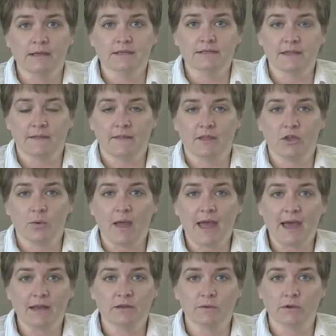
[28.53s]
said that you
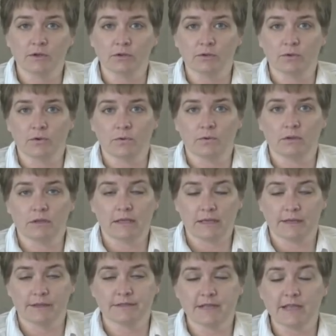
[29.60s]
had to include
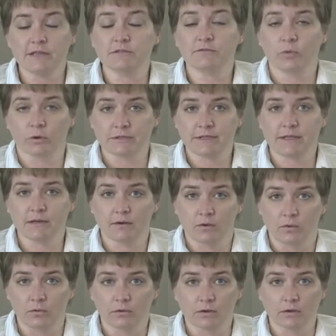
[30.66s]
kids age 14 and
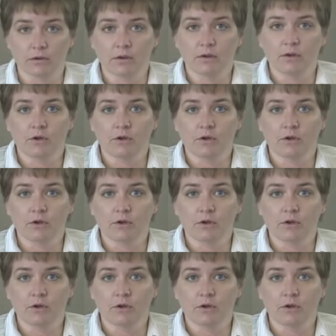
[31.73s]
older